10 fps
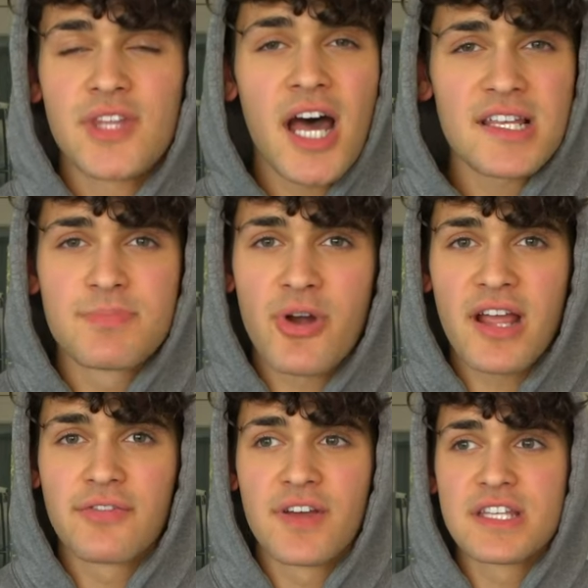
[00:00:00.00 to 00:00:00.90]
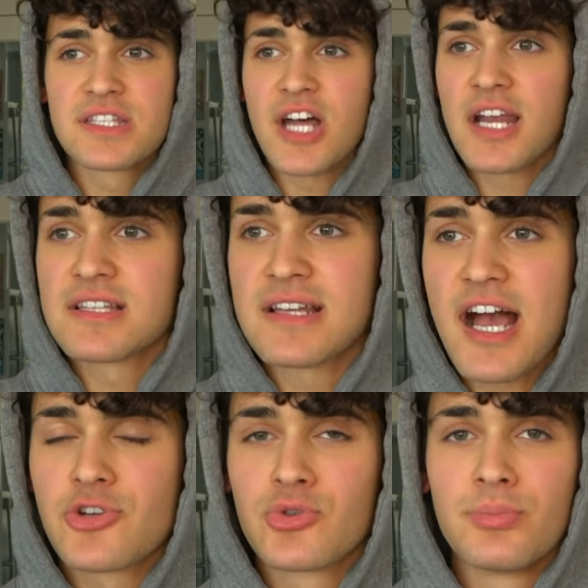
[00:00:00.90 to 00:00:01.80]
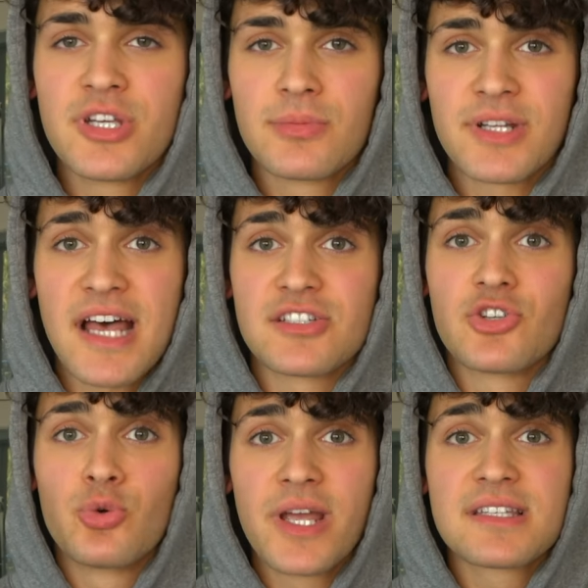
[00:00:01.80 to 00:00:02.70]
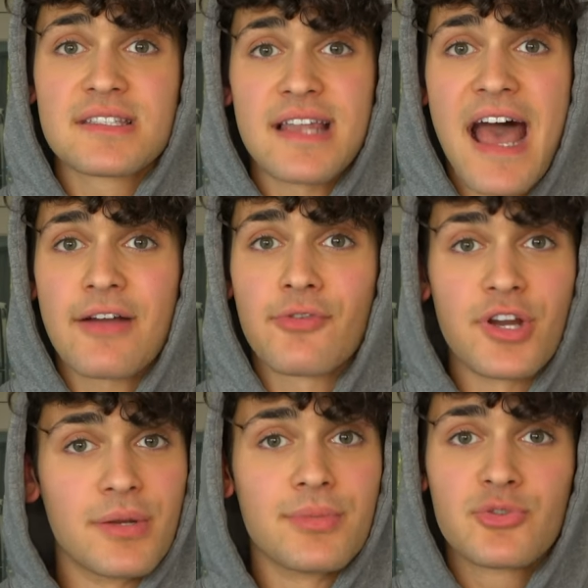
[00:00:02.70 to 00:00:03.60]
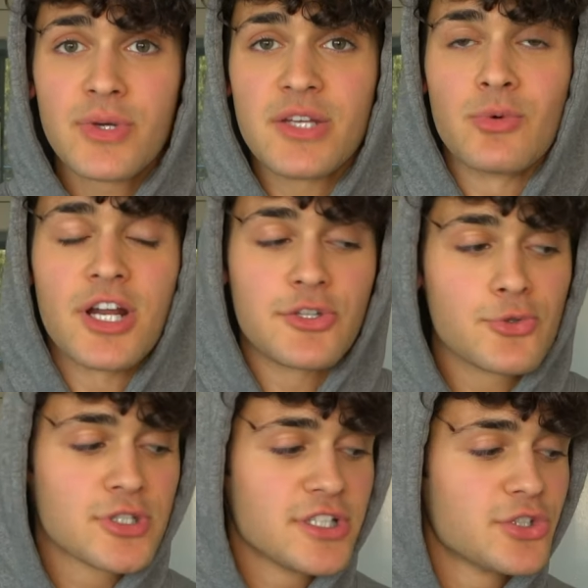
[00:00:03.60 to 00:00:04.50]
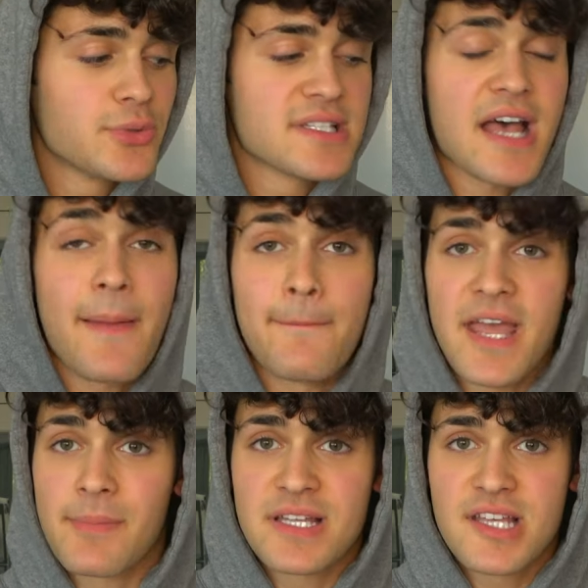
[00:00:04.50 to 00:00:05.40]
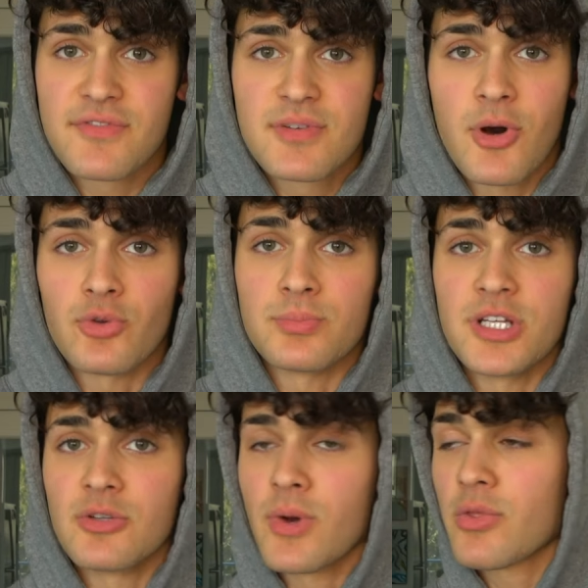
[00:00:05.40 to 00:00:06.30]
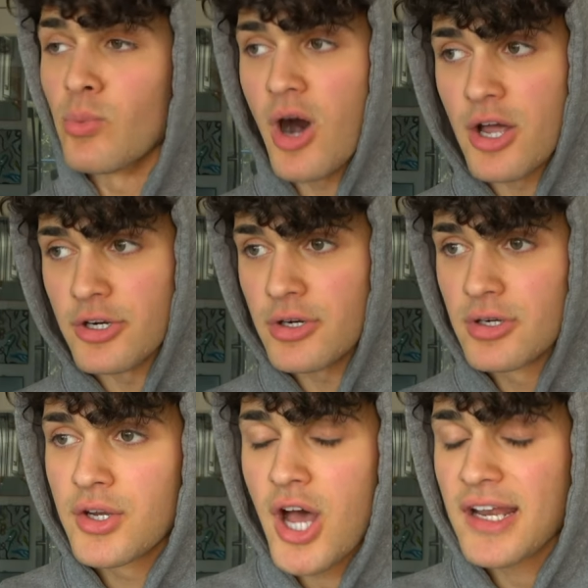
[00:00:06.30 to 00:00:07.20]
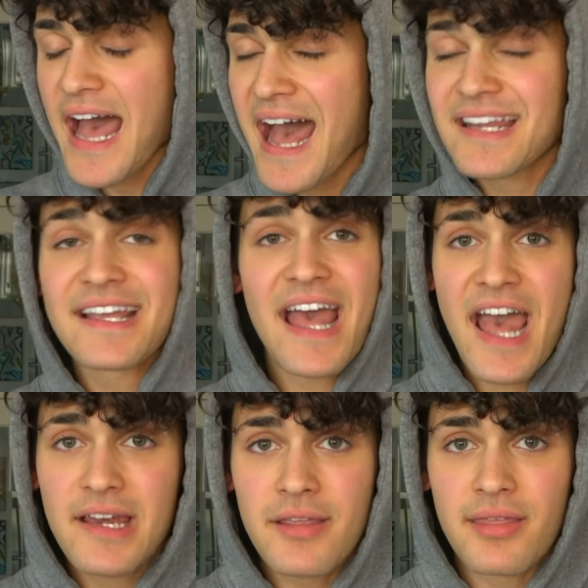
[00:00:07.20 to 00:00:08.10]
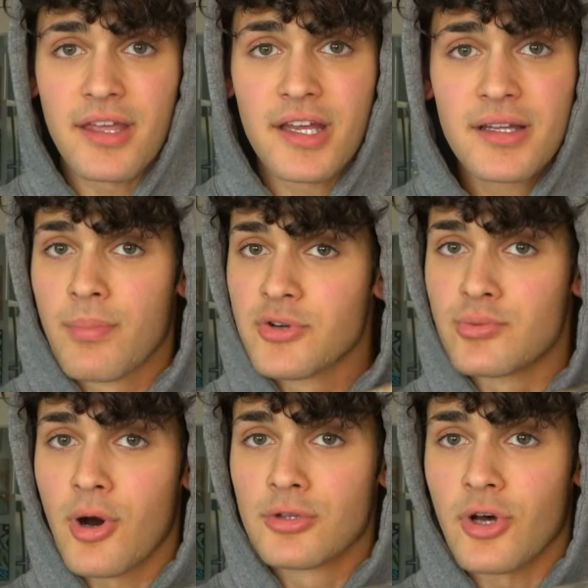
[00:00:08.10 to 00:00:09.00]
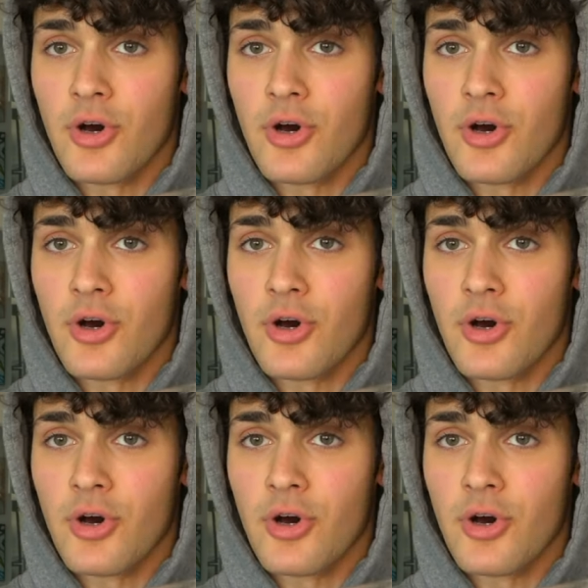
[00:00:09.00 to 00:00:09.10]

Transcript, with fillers: Not as breakfast, not as an actual meal, but as a quick snack for in between. What I usually do is I make myself some oatmeal with water, not adding anything, but rolled